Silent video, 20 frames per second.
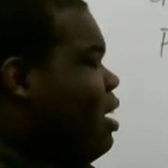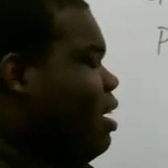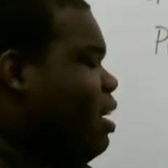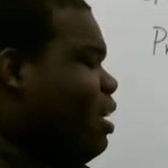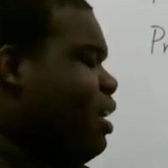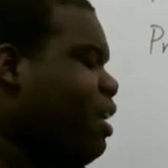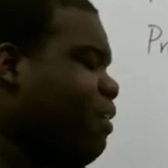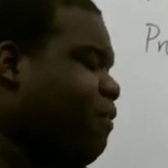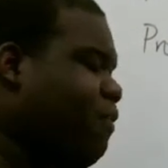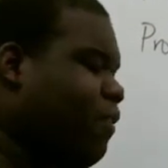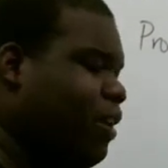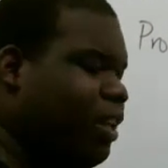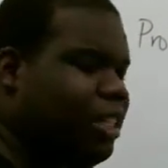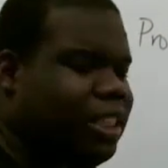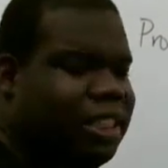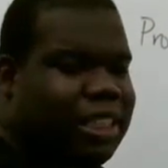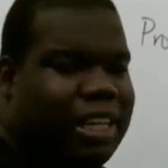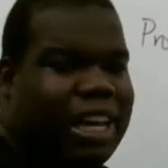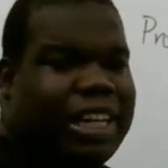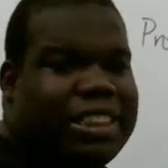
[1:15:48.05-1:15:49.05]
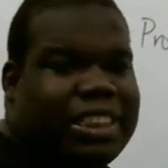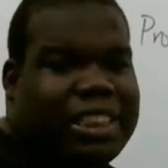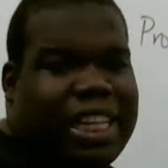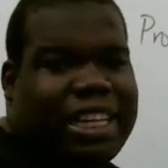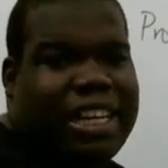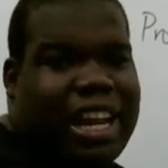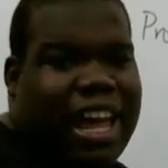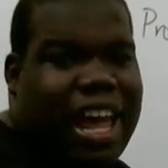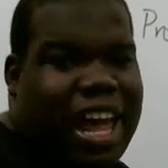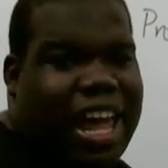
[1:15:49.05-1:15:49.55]
if it's less than
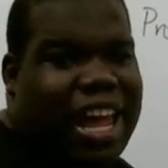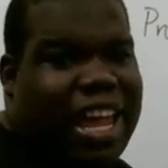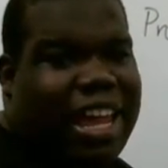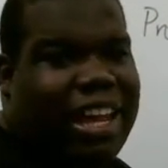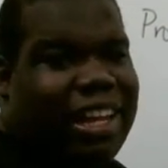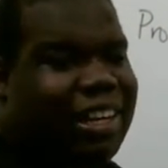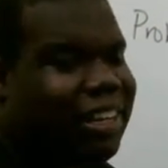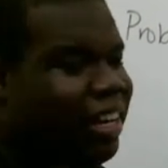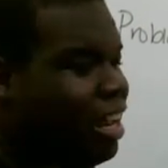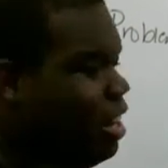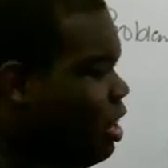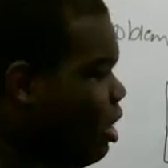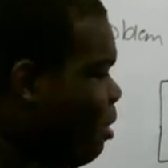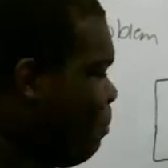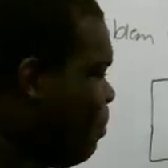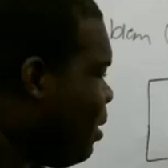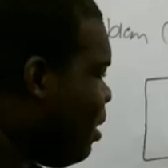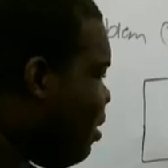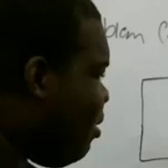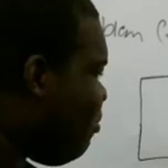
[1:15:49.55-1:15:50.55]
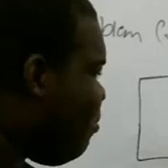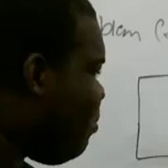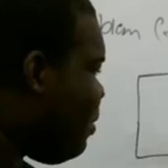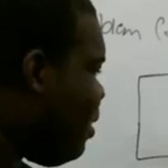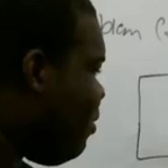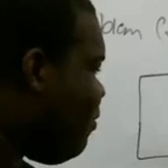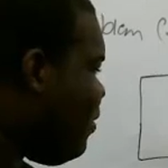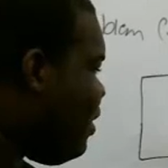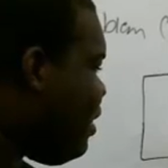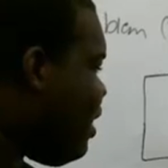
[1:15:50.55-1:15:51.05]
the height, then you can
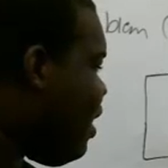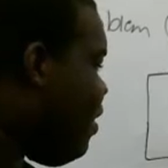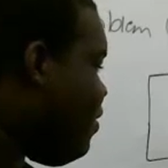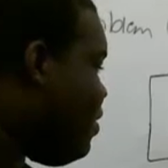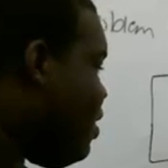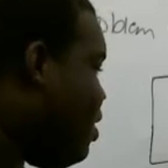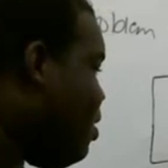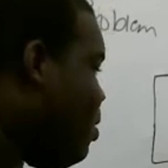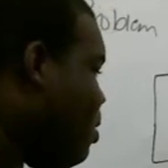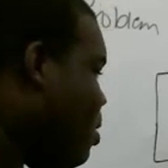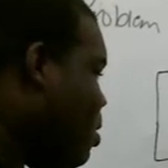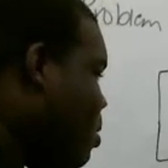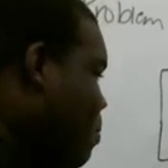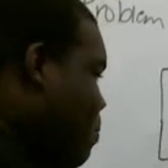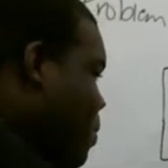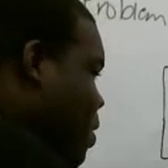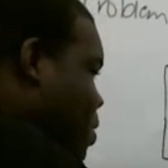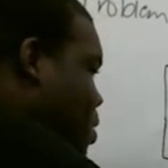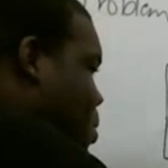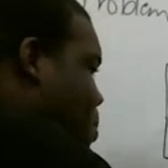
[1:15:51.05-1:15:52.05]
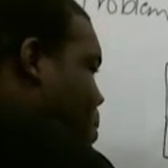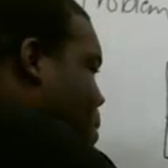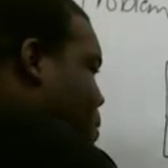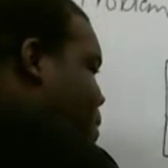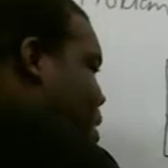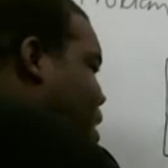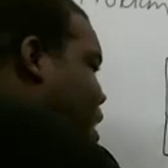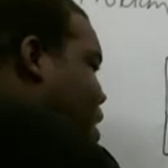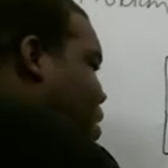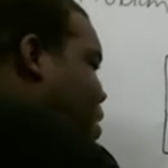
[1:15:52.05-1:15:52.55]
put one down here. But if you put
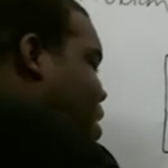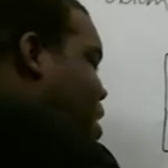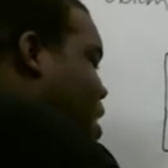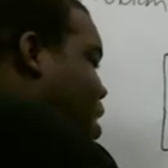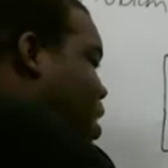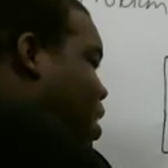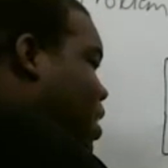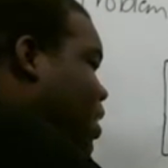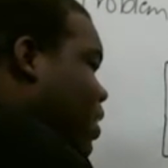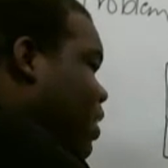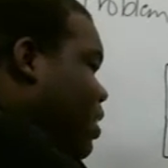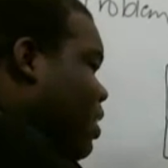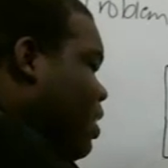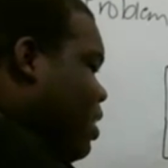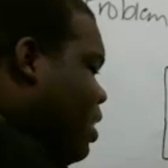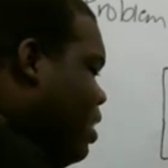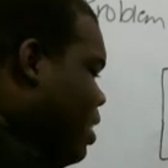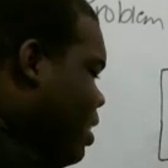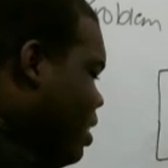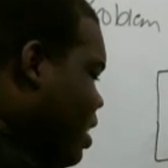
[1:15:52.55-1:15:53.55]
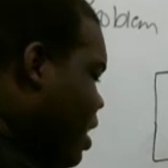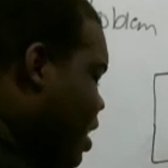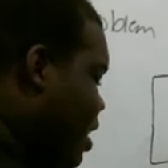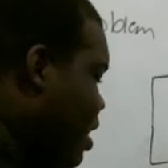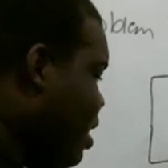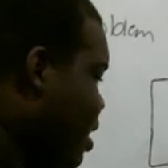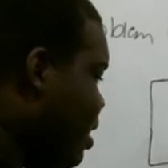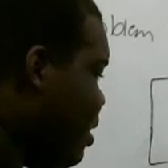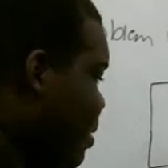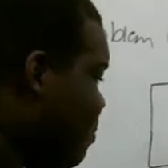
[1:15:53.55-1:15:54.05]
one down here,
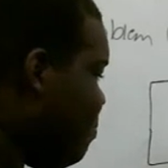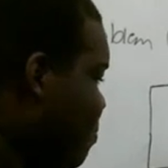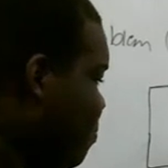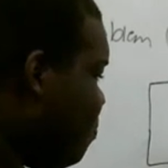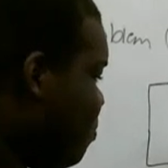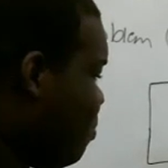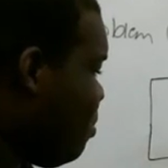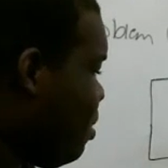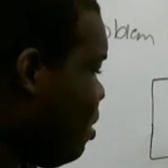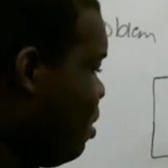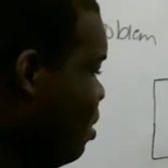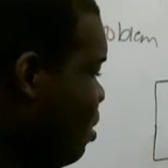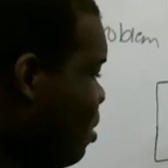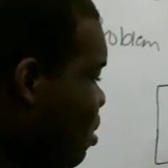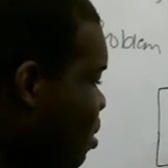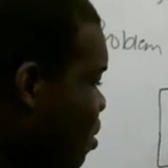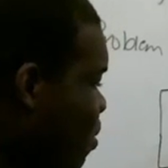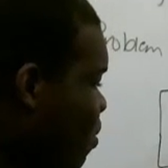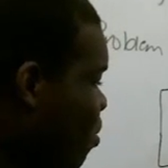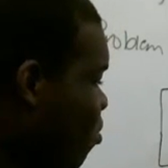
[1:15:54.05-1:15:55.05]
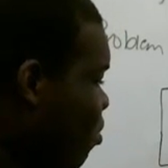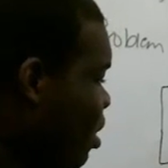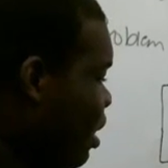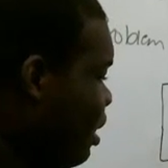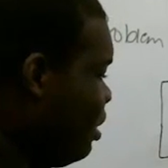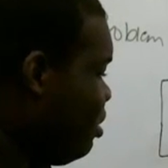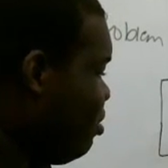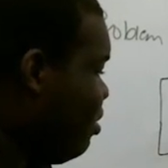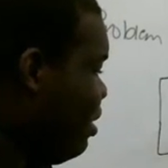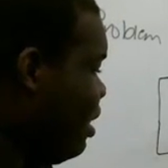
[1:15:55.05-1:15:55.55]
then you'll run
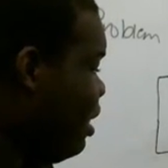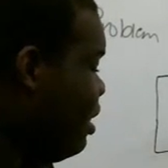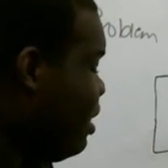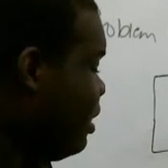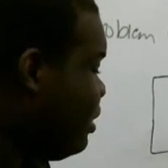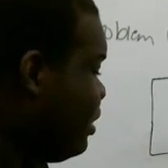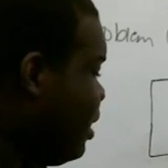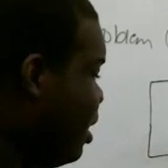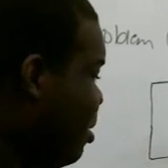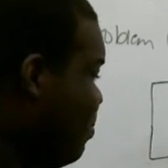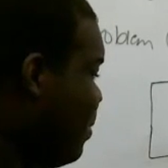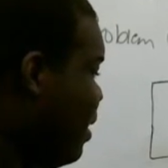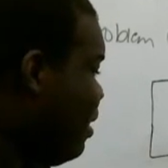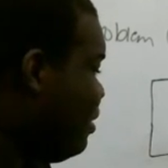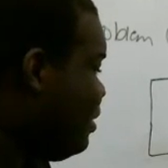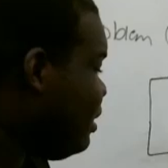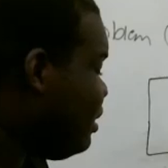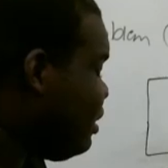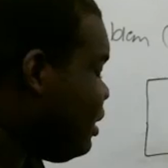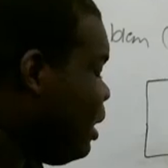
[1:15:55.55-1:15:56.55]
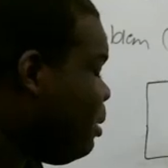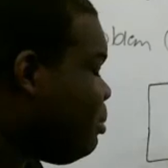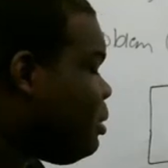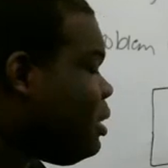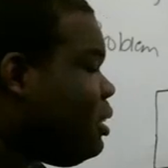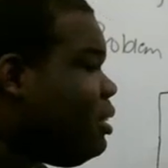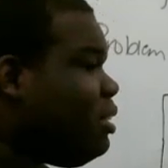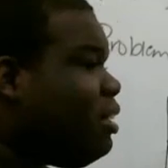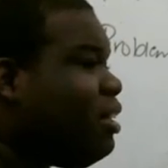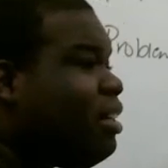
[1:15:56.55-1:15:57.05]
into an index of the pounds exception.
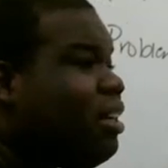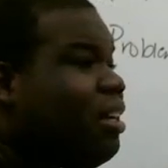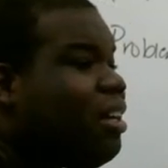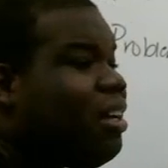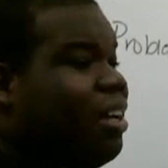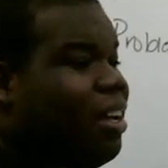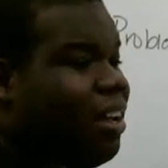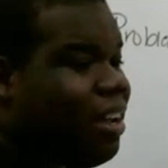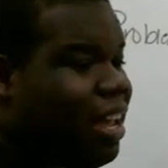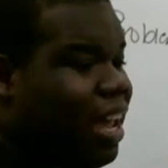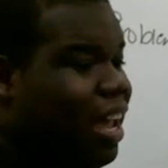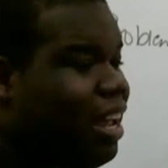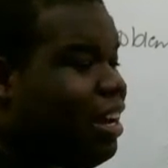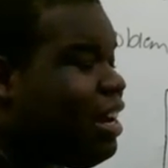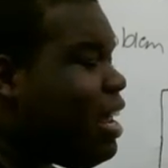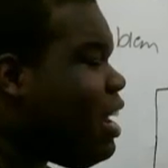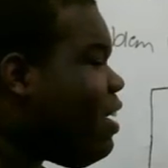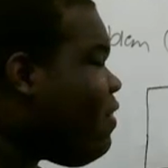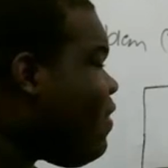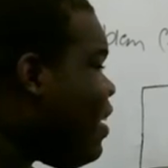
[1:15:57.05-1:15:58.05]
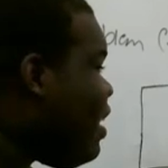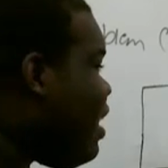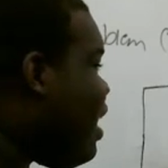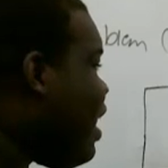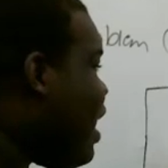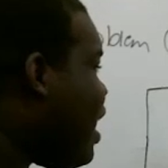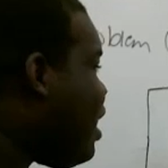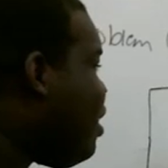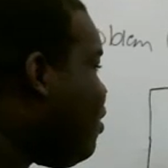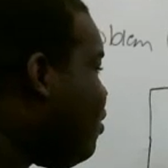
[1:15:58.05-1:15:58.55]
Okay, another way to
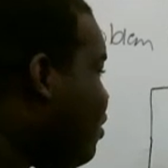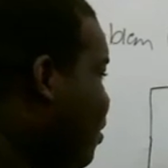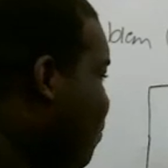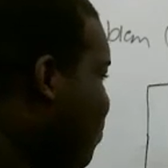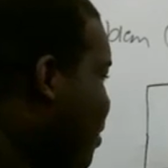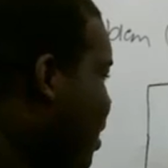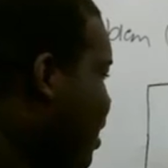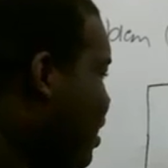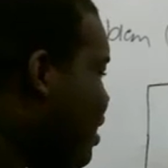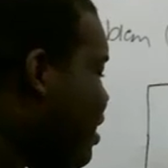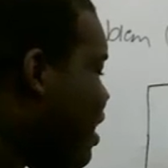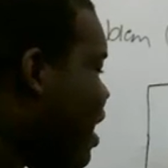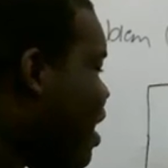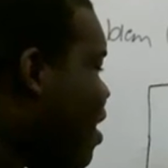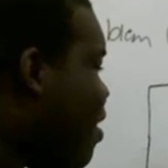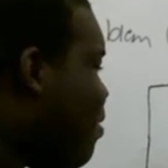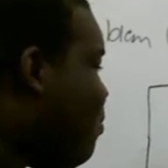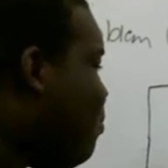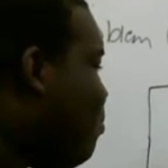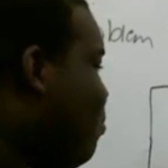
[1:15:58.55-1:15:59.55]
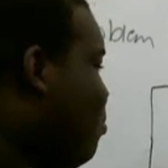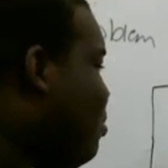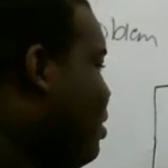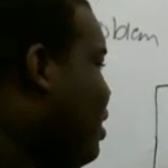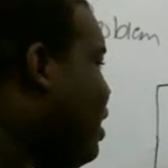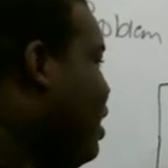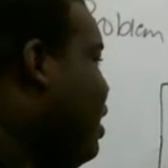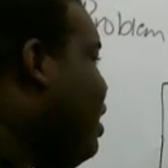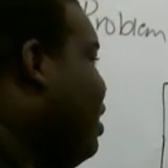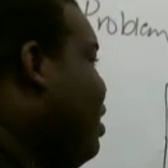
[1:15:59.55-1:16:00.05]
handle the putting down
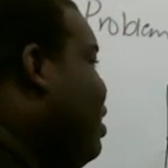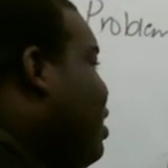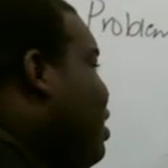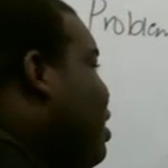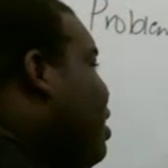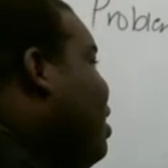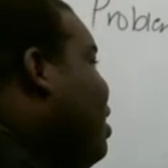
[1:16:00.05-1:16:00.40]
thing